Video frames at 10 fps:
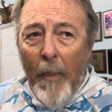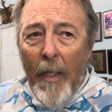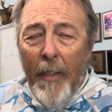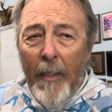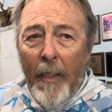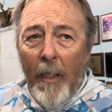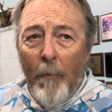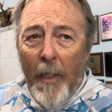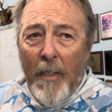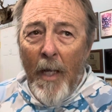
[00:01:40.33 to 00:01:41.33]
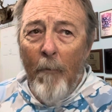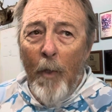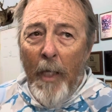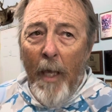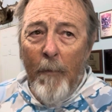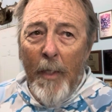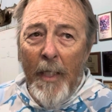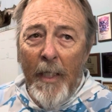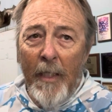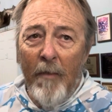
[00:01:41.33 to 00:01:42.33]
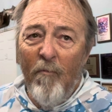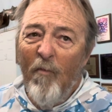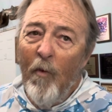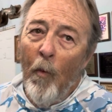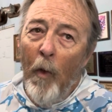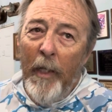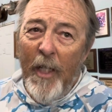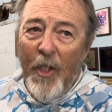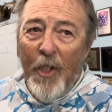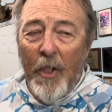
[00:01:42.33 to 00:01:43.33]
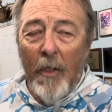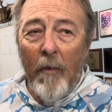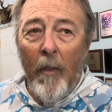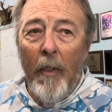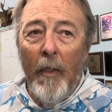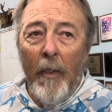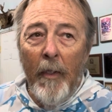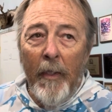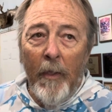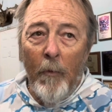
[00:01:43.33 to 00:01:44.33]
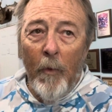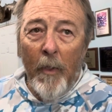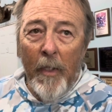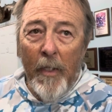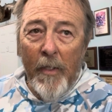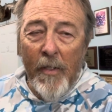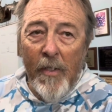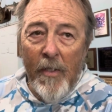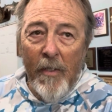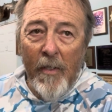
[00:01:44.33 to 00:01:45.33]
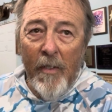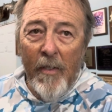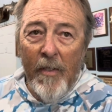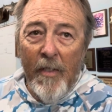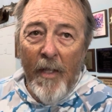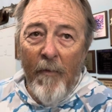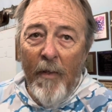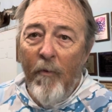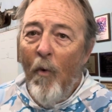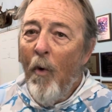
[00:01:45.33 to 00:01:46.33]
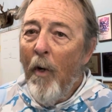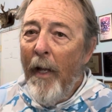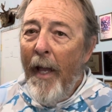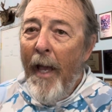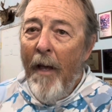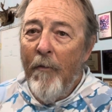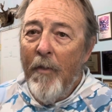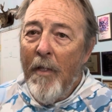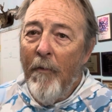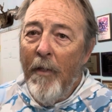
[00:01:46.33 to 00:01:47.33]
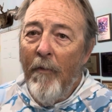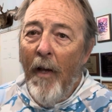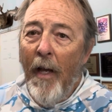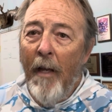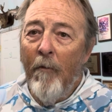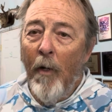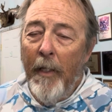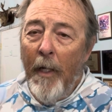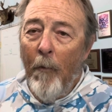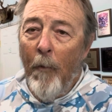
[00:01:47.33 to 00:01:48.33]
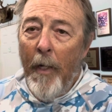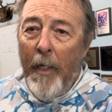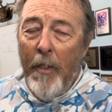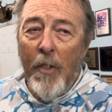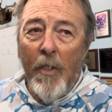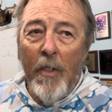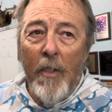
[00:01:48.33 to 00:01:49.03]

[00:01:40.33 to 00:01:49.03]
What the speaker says: By the time we came in, one-ish, it was 74 and a half, 75, right in that range.